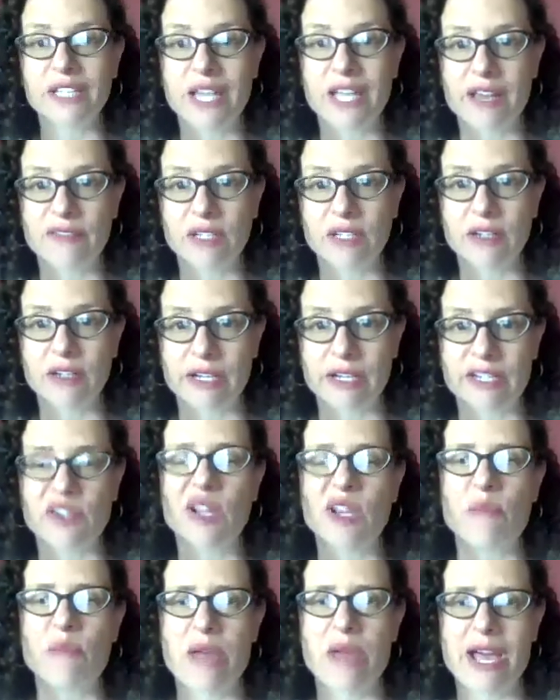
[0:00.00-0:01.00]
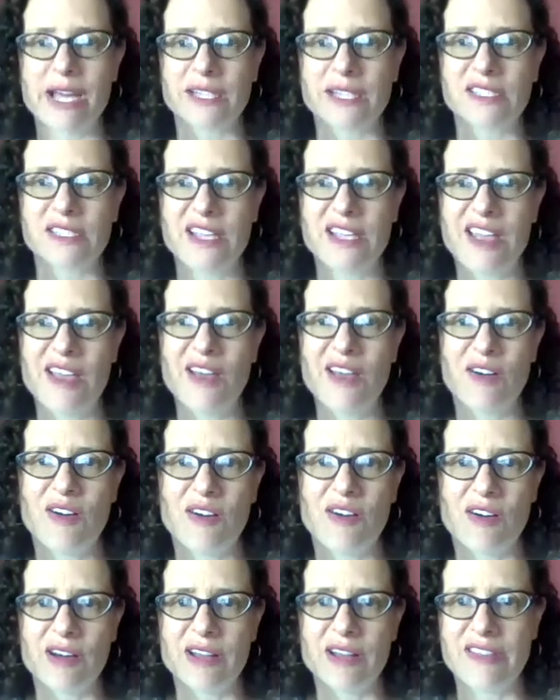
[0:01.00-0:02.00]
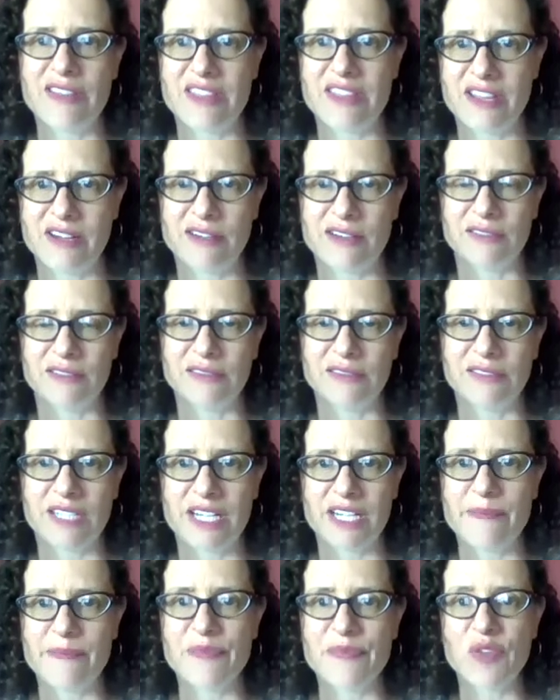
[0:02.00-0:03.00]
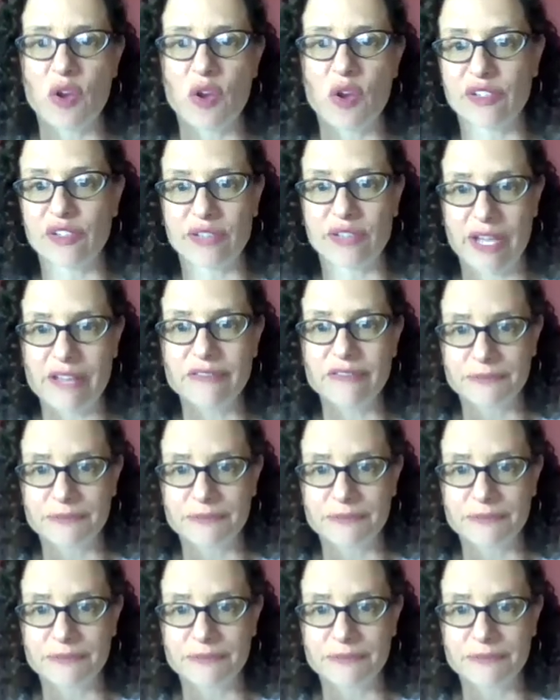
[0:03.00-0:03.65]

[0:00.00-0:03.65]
have a greater impact on their life.